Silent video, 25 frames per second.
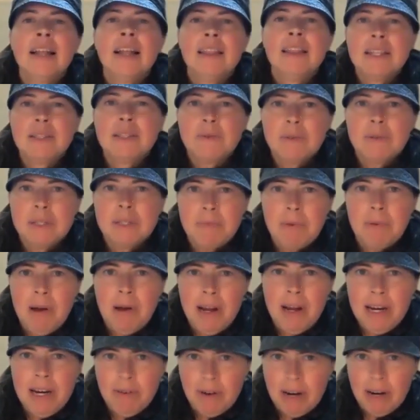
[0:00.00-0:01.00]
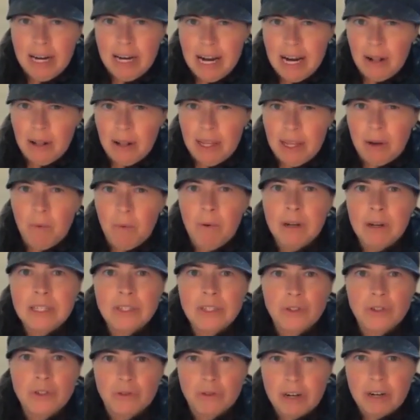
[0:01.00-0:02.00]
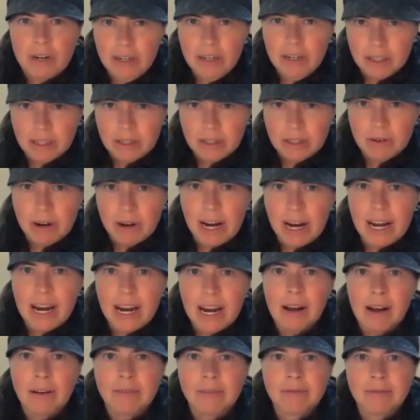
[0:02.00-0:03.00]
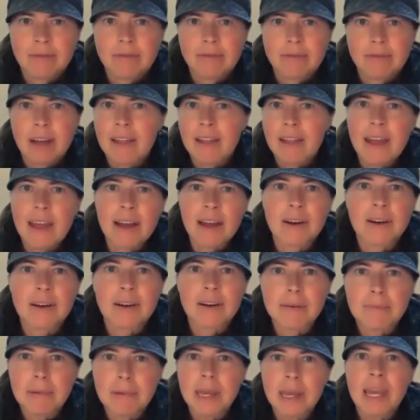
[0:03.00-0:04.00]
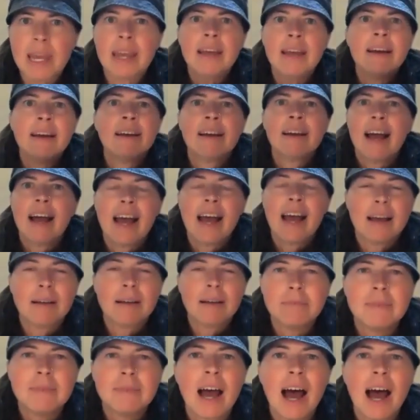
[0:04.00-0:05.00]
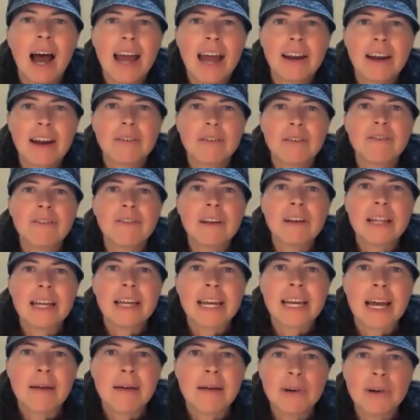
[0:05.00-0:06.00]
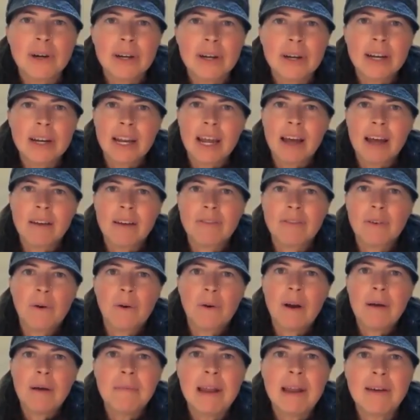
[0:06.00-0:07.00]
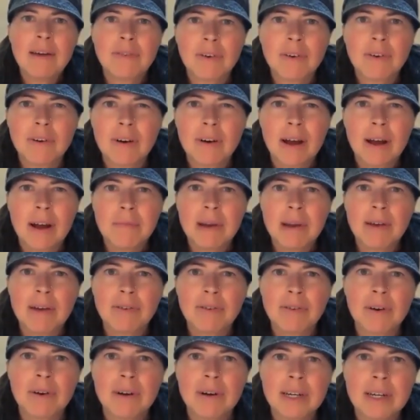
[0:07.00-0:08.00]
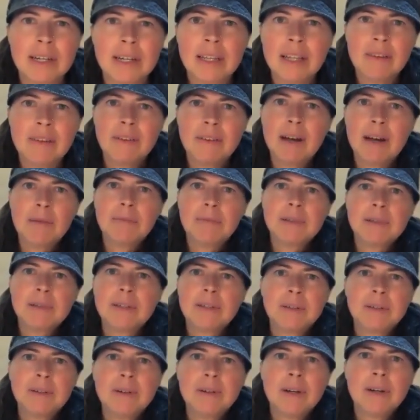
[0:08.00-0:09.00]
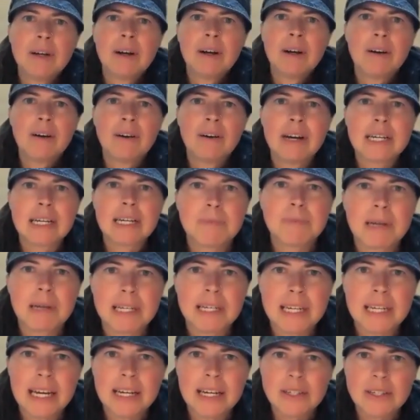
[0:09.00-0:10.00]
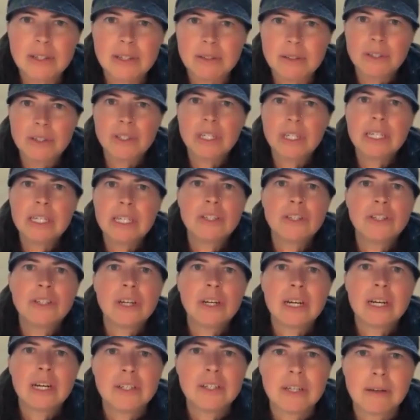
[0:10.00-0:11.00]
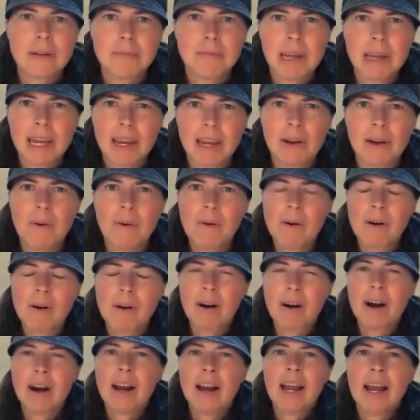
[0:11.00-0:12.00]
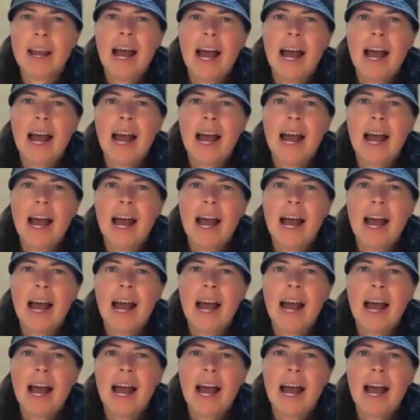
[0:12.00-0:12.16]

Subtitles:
that's responding right now? Like, what's triggered right now? And that could be, I don't feel like I'm good enough, or I'm never going to live up to her expectations, or she's judging me, or